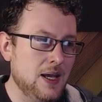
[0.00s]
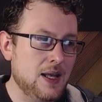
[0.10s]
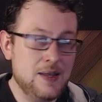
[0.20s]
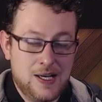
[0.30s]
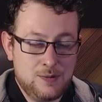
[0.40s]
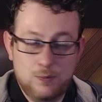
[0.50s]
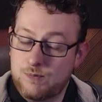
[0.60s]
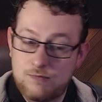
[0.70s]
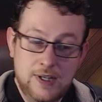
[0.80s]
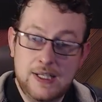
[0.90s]
That's
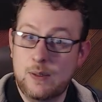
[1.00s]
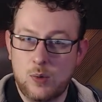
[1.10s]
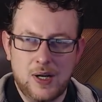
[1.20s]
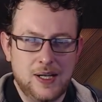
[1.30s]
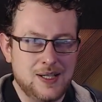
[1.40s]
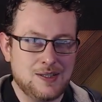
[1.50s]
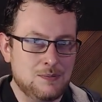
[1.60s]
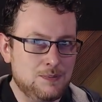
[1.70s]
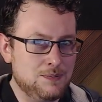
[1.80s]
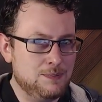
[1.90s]
really why it
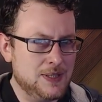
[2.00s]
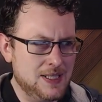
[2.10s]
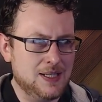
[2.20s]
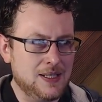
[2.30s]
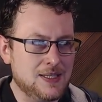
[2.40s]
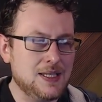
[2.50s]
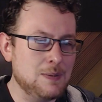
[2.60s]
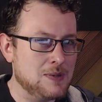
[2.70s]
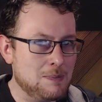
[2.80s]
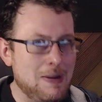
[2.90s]
doesn't particularly
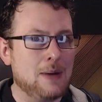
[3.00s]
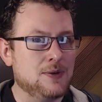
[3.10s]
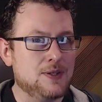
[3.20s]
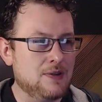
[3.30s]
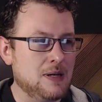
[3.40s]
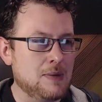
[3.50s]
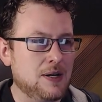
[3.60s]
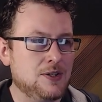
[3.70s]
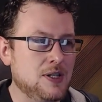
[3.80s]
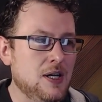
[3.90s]
seem to bounce very
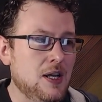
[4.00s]
much.